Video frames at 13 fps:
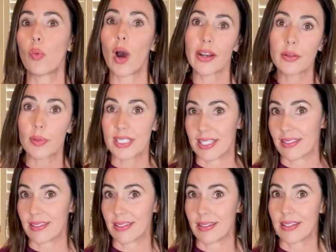water
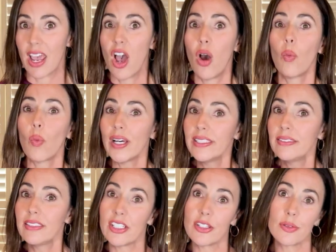resistant.
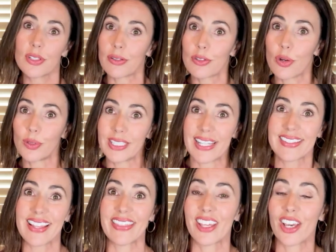One user told
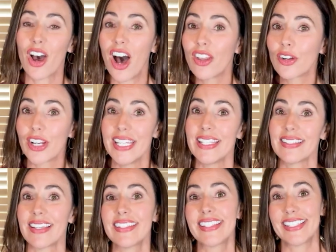us that the collar
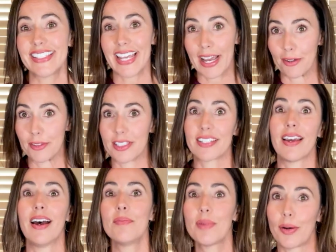is stout.
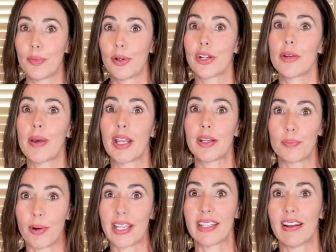I'm not worried about it
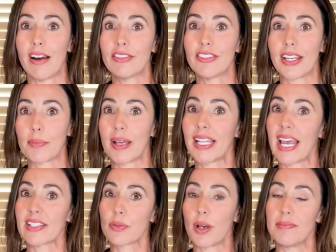breaking off like my
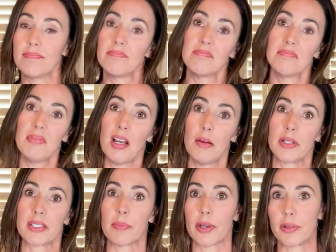last one.
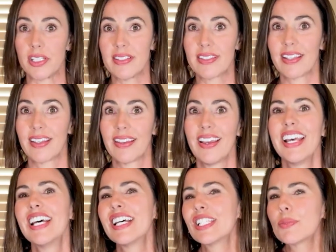Always a bonus.
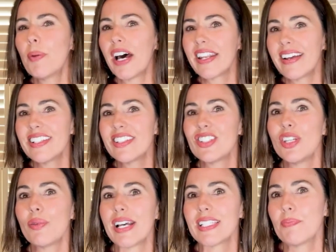SpotOn's
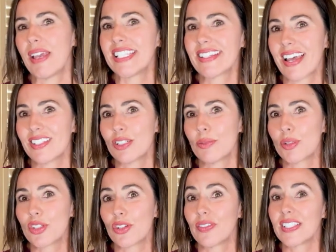US-based
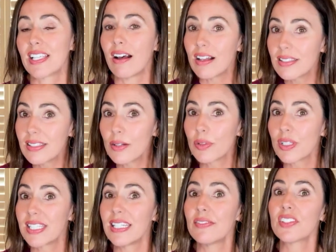customer service also
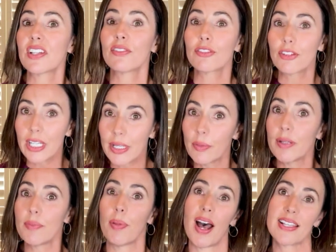receives
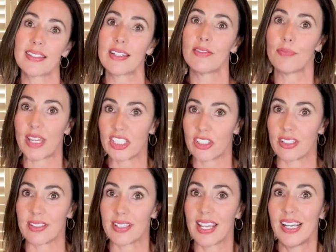frequent positive
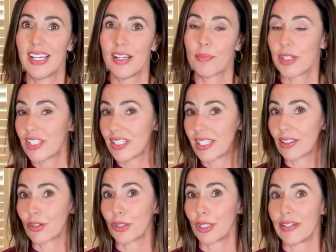mentions,
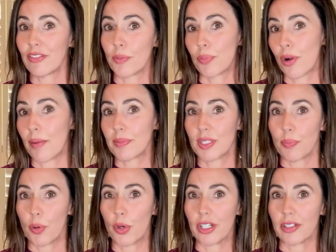particularly for prompt
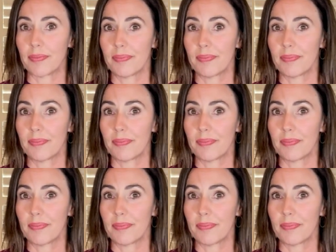support.